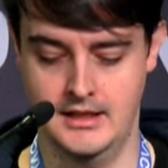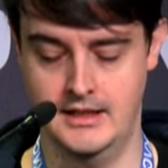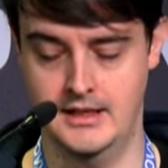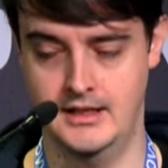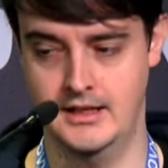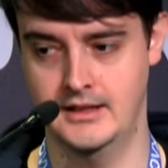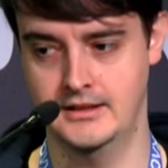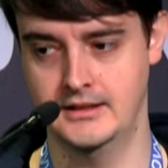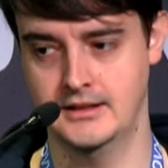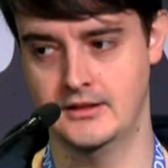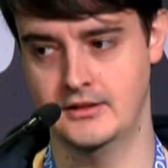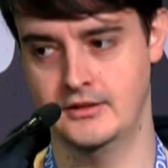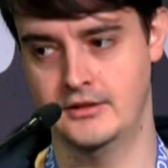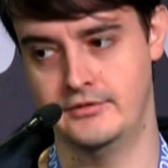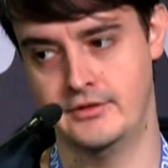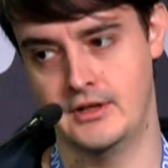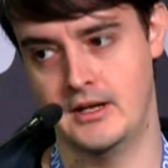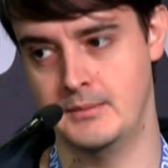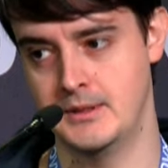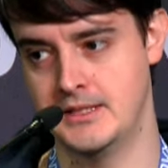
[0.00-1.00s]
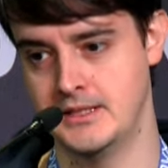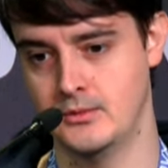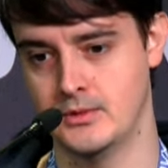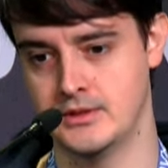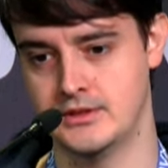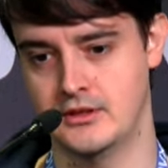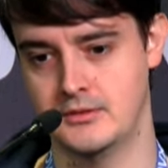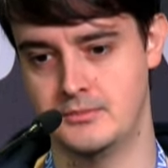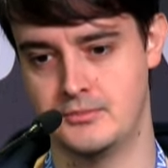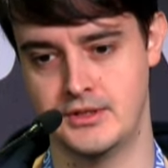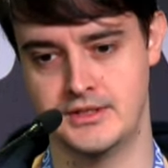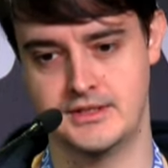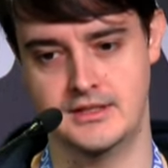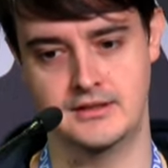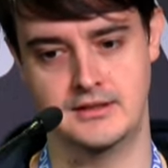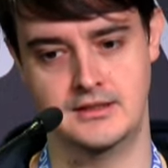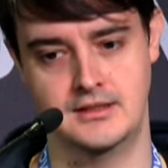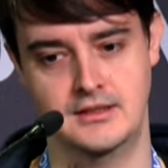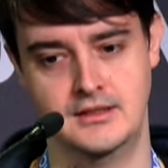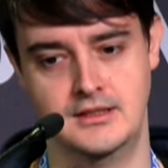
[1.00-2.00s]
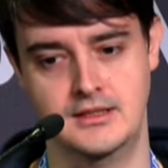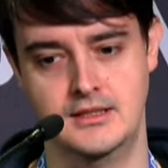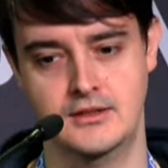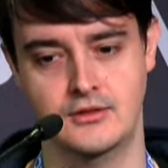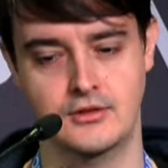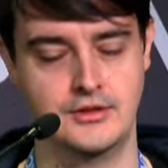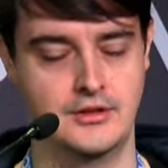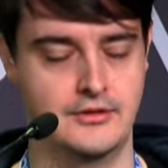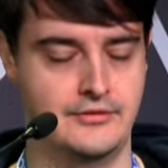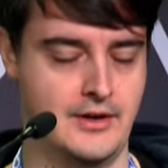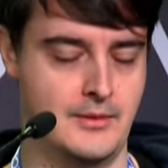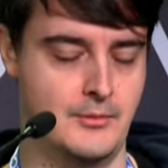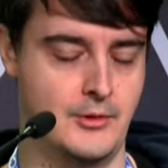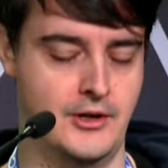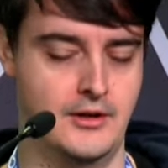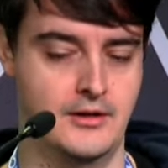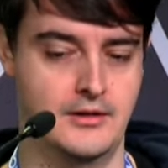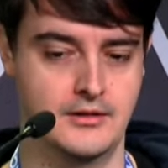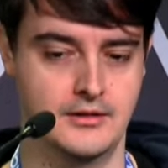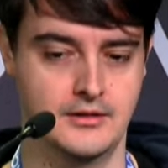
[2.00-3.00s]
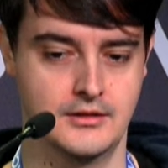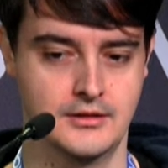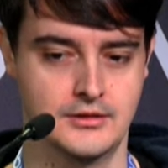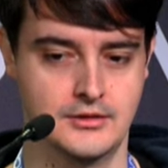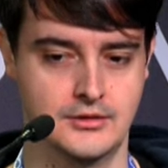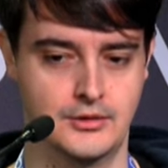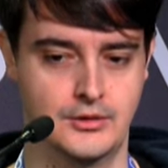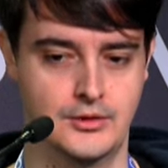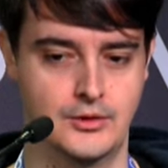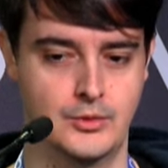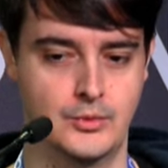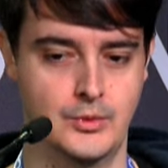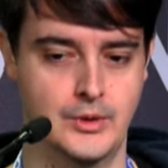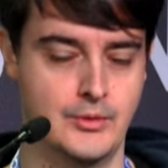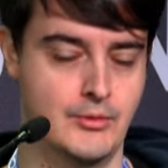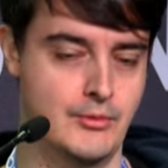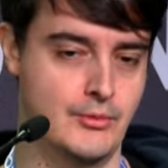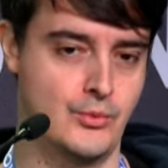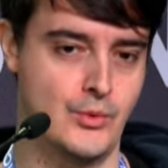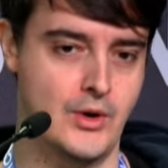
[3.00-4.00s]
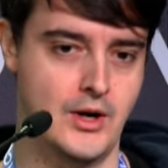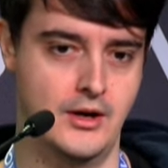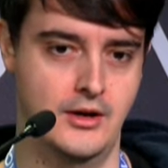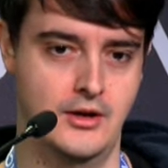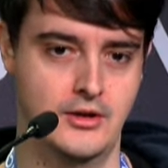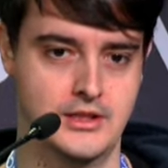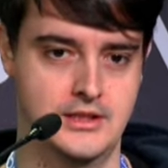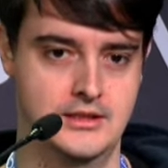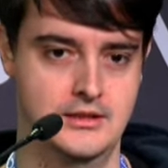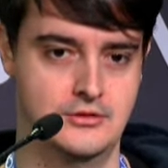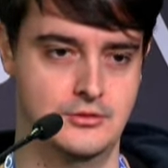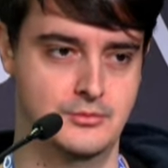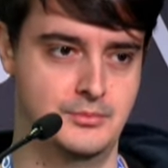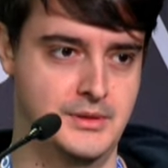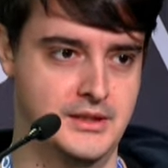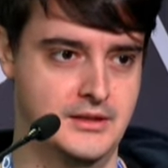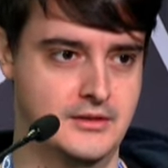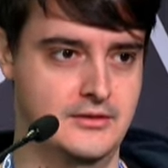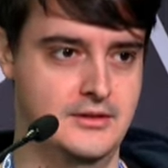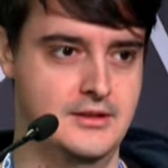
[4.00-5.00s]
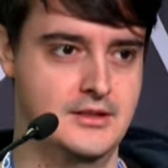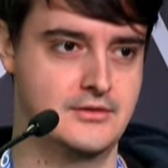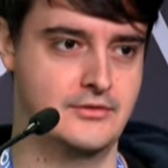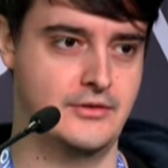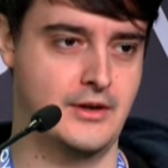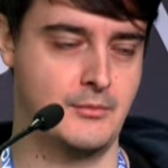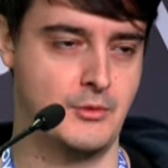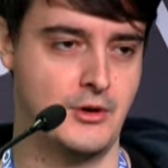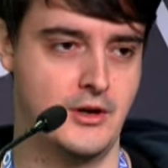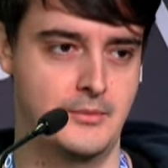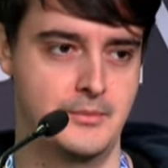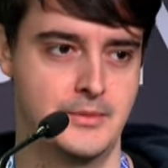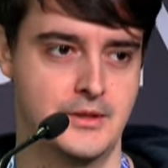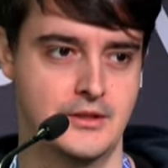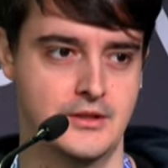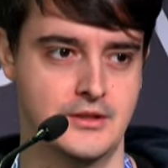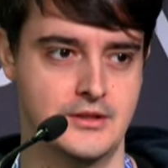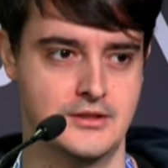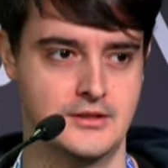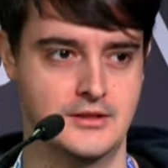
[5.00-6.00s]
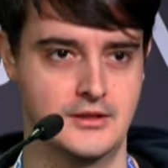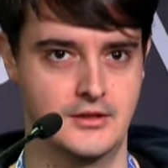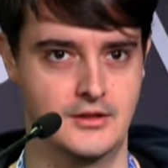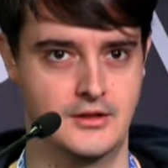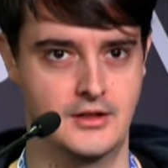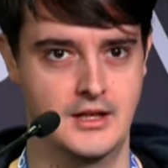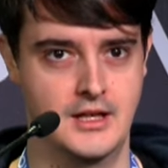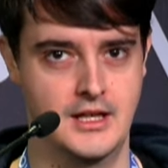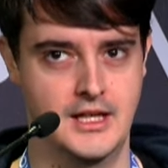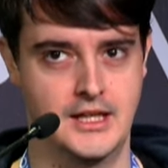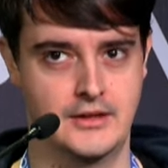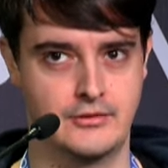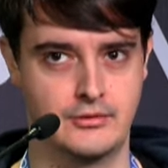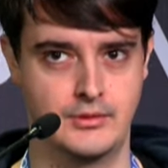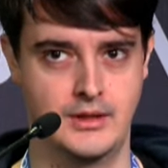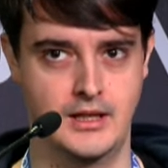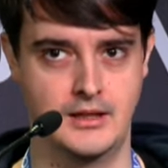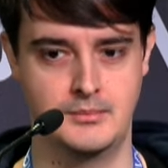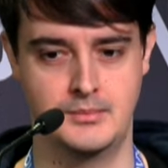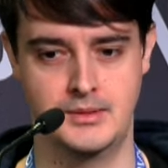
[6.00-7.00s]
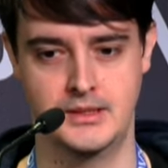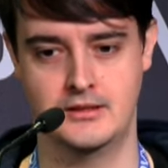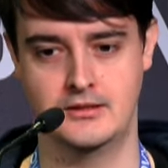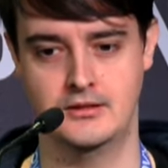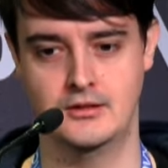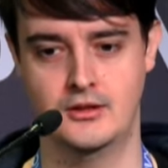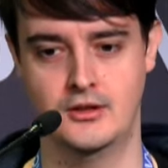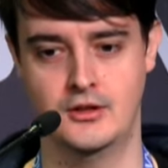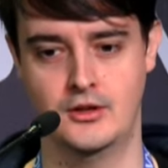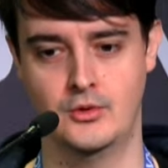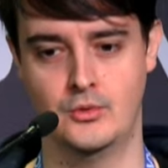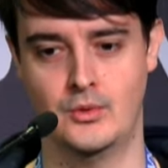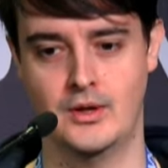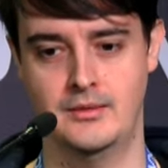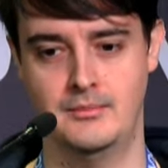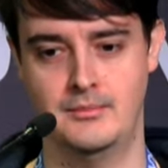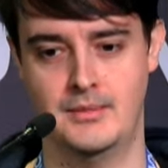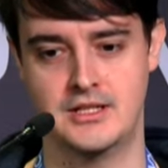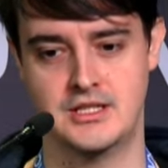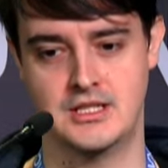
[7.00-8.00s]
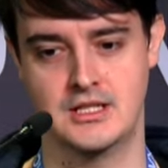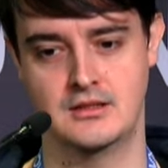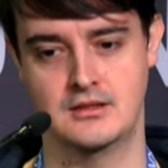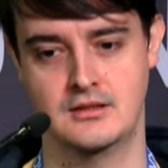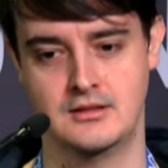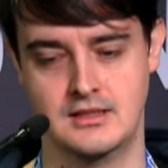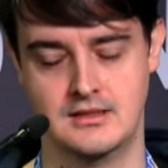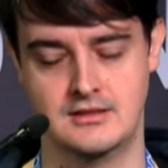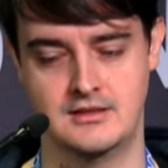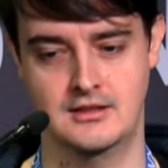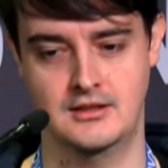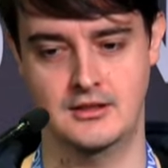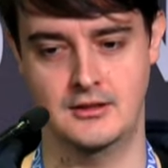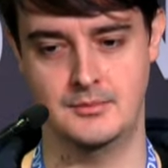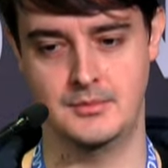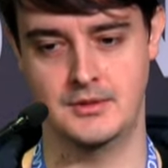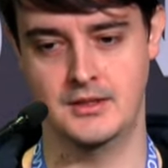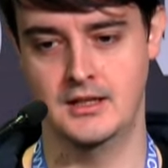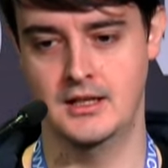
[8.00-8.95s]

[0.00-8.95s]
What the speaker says: And the vulnerability was not present in the other firmware. So we were lucky to pick this firmware because if we had picked the one matching the test setup,